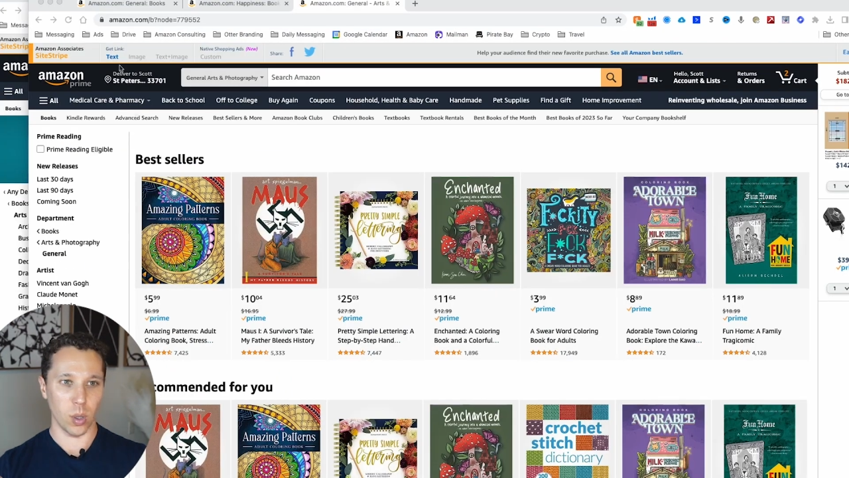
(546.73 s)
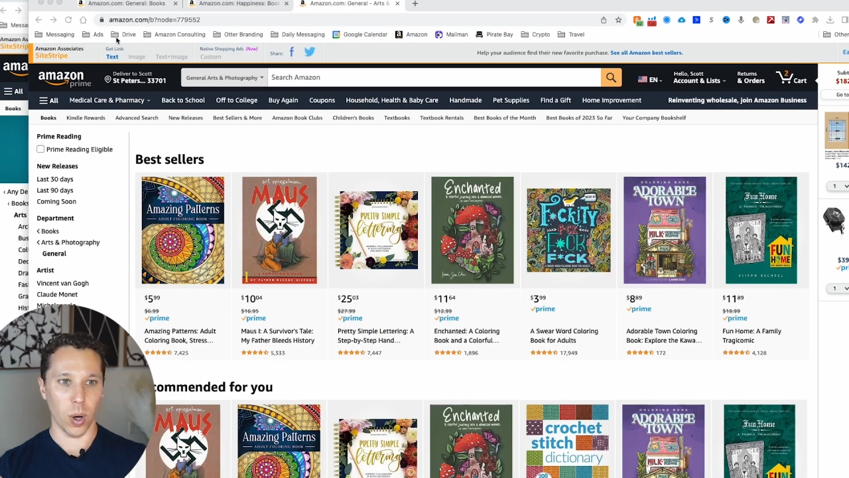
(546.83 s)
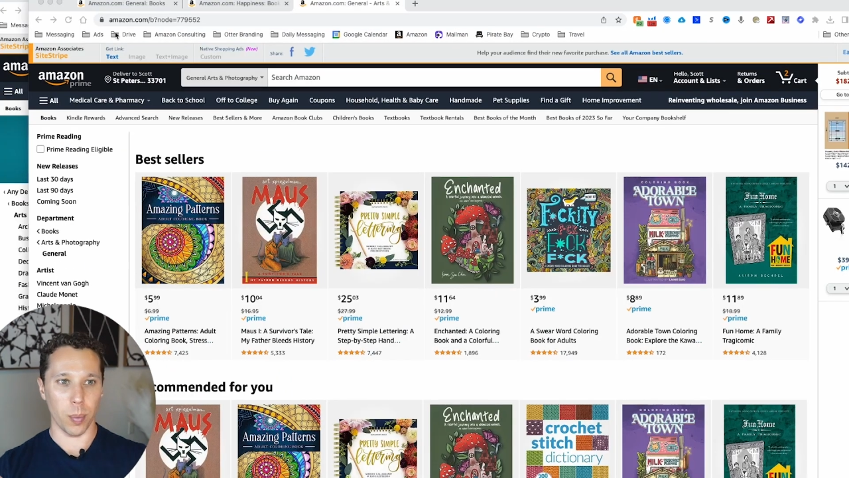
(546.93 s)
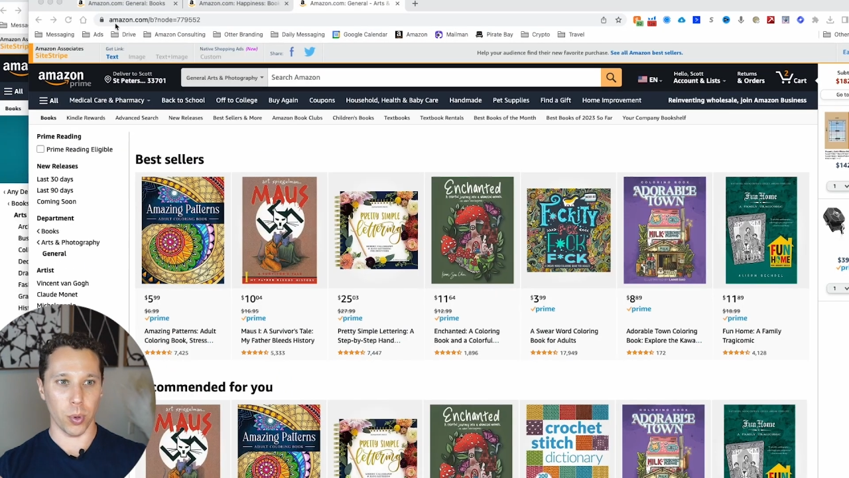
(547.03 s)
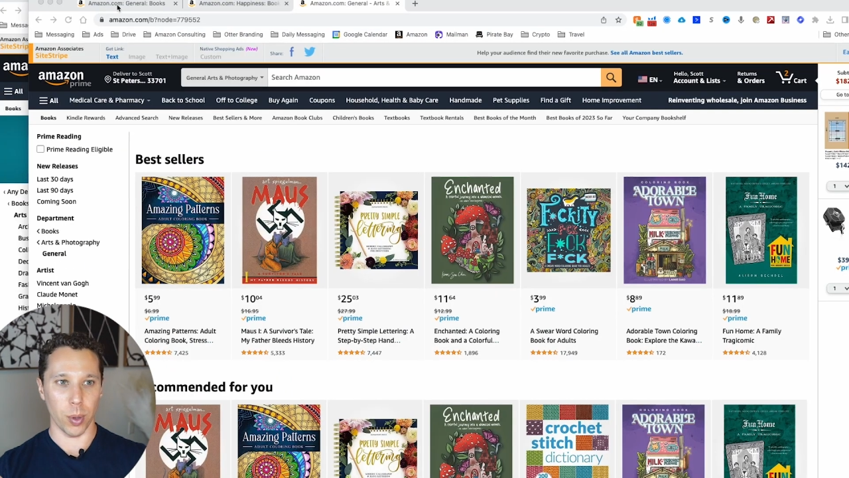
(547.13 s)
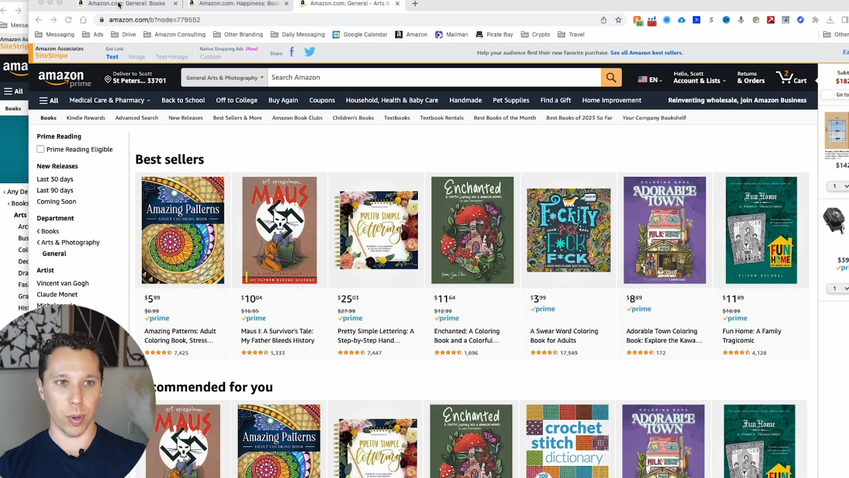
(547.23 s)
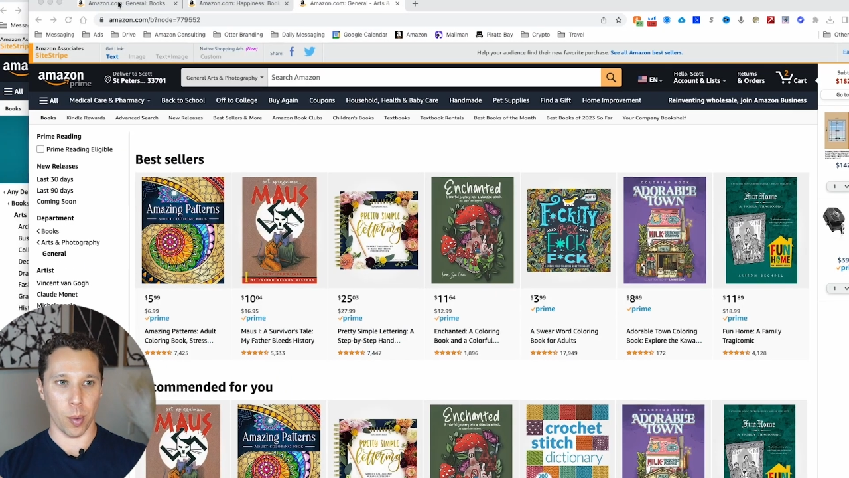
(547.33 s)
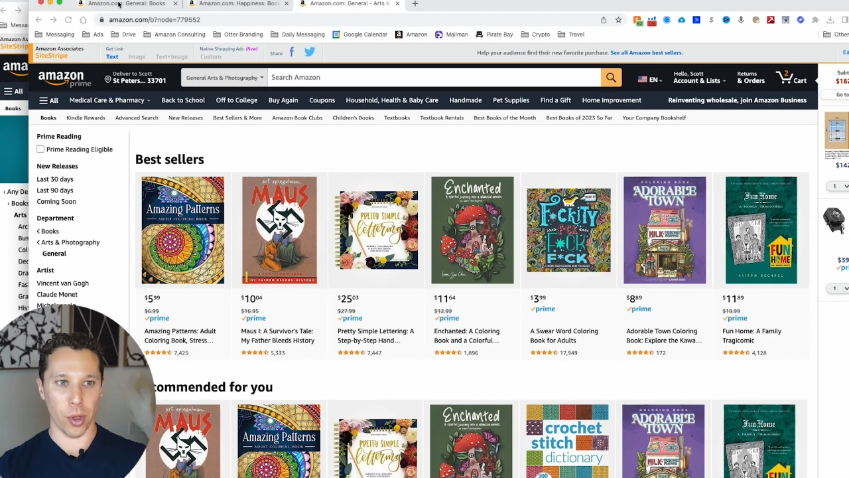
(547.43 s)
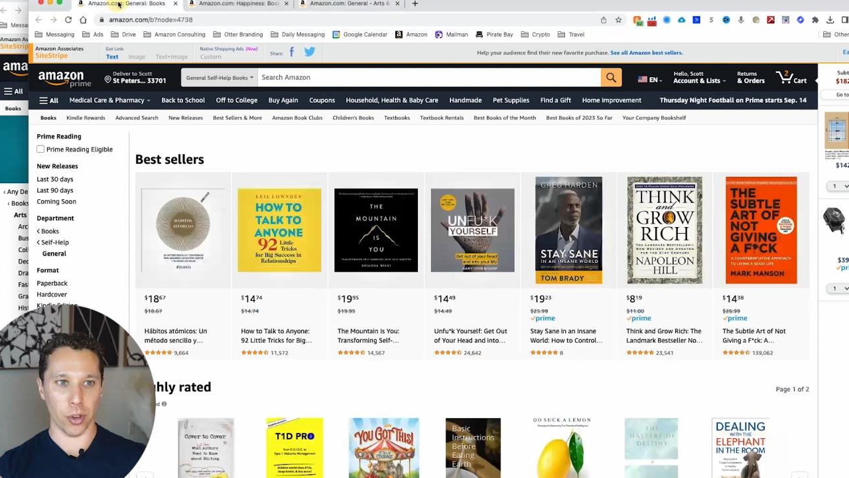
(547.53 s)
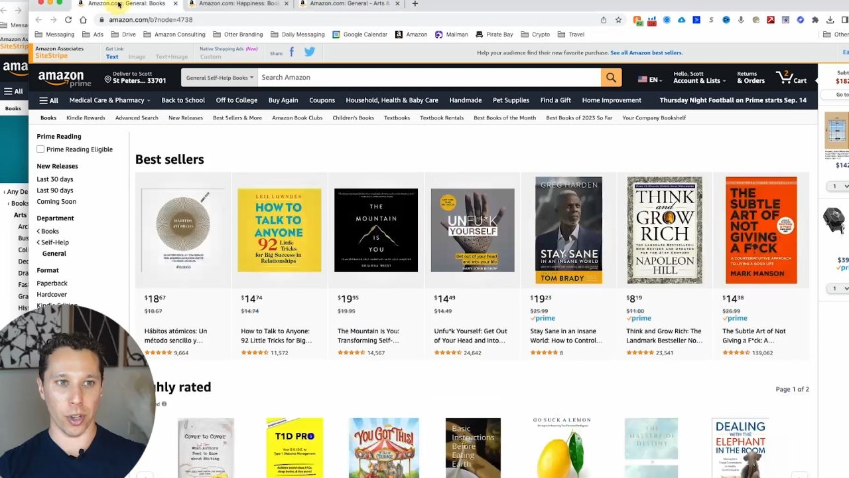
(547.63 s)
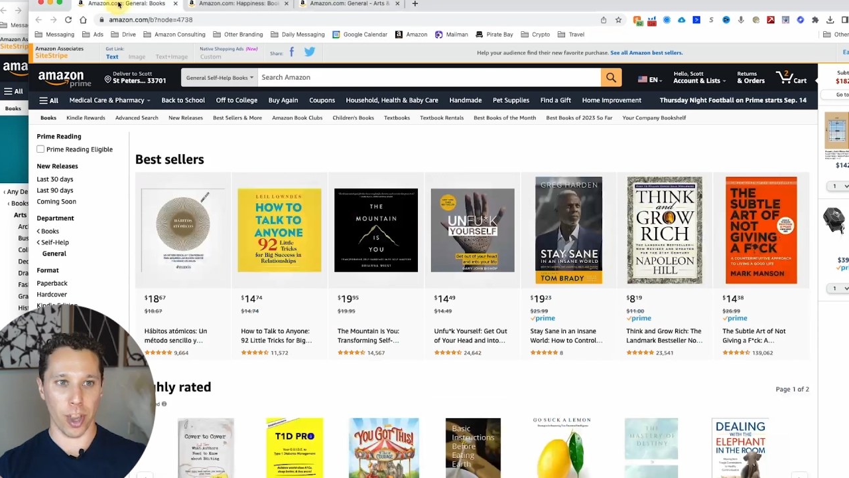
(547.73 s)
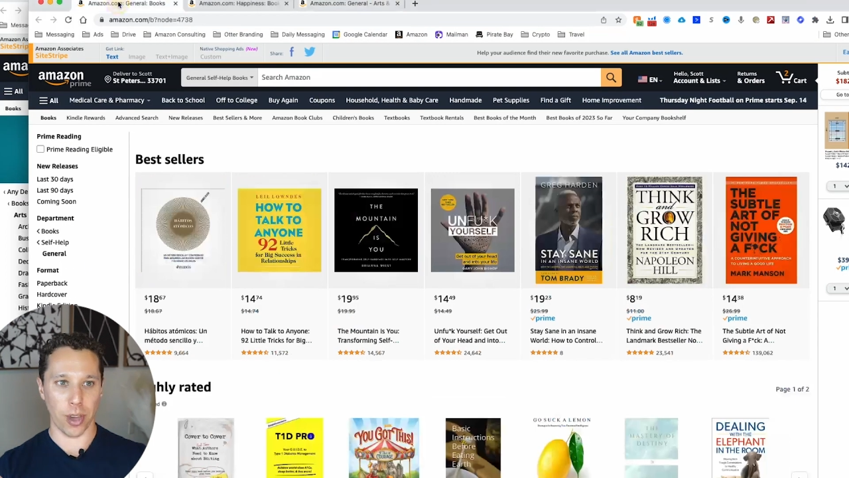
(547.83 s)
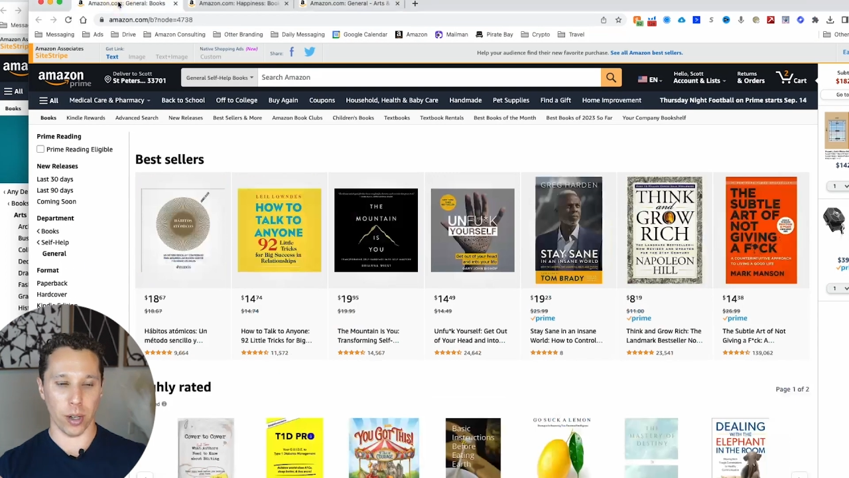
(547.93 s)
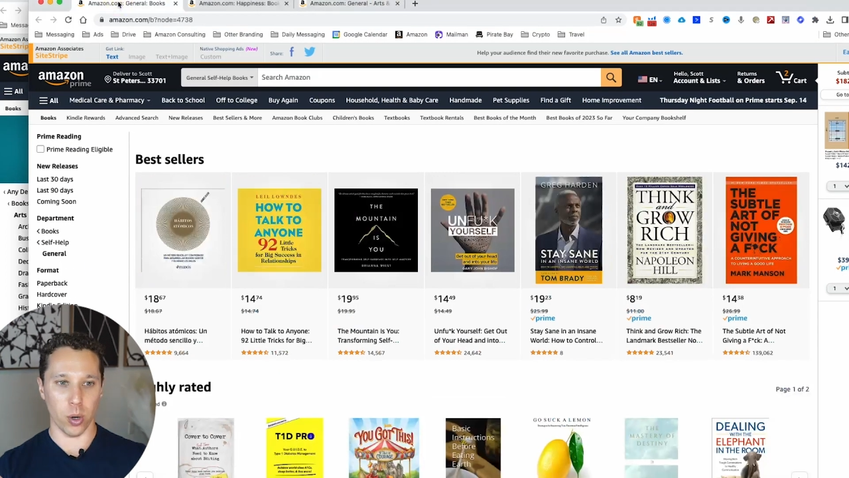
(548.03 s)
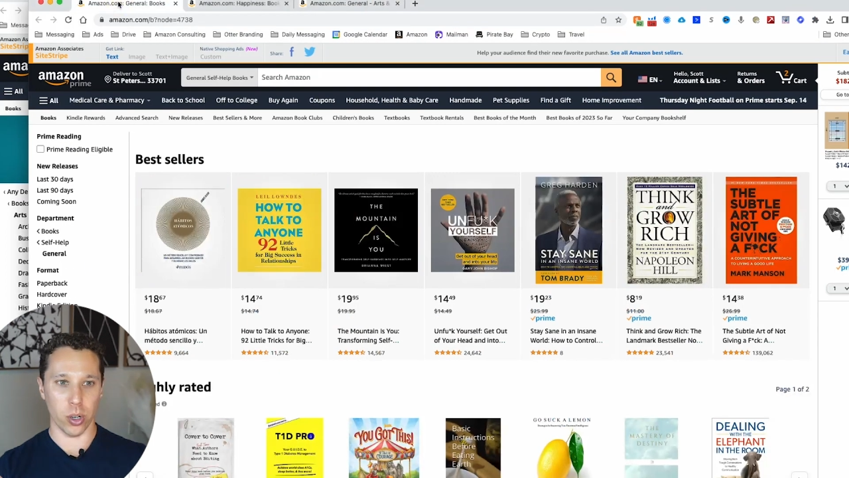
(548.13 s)
I pulled up a couple other
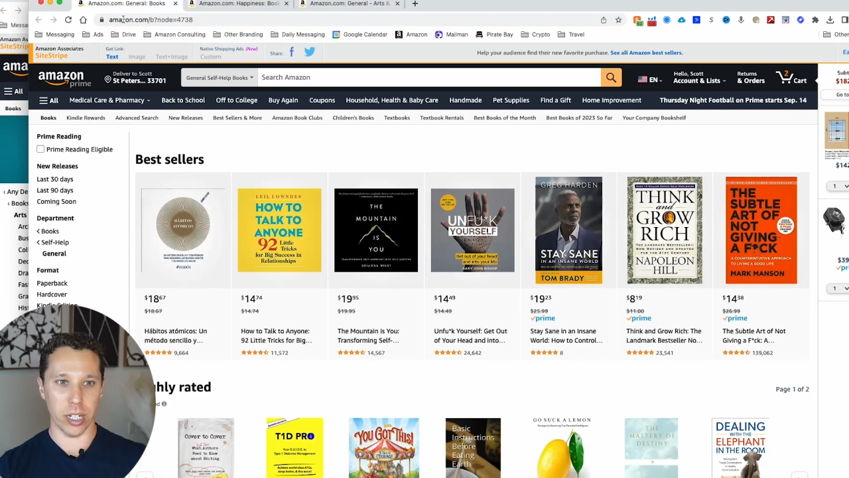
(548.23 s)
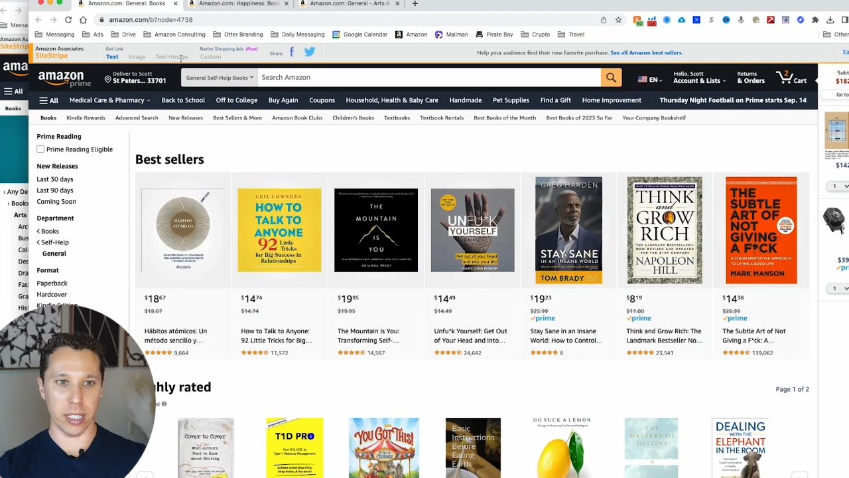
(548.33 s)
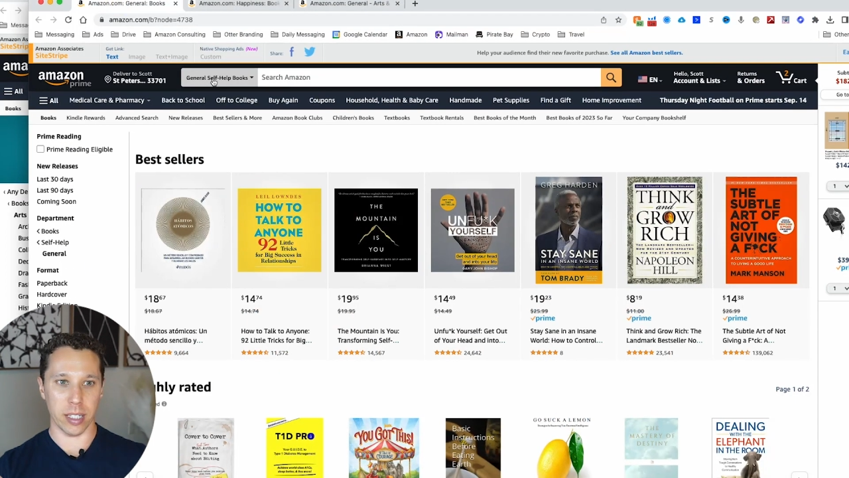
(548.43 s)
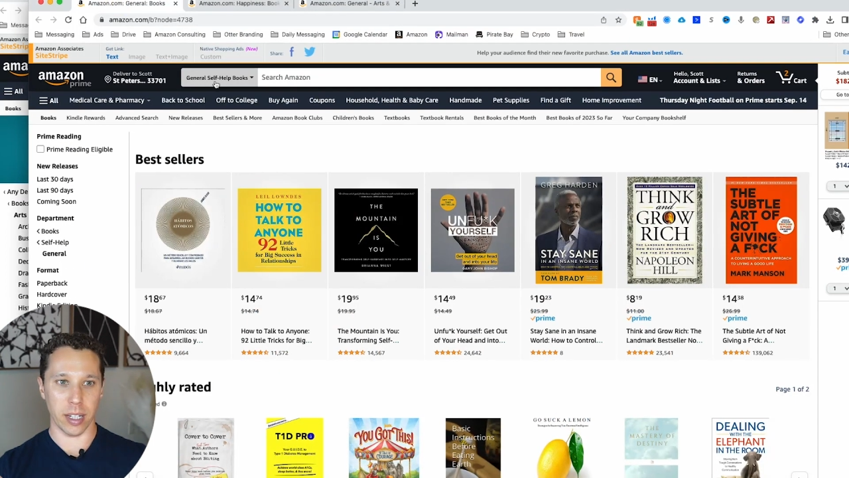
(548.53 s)
categories,